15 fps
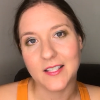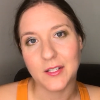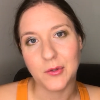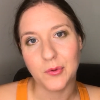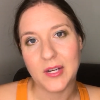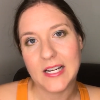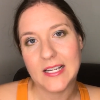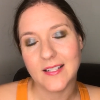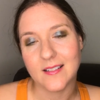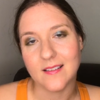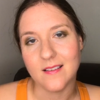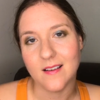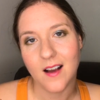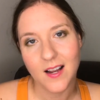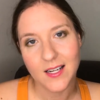The green is
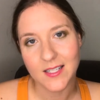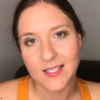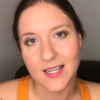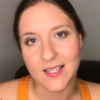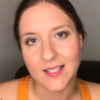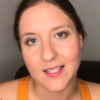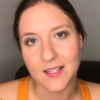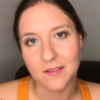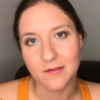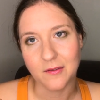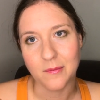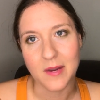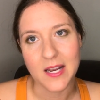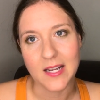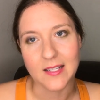not intense enough for me.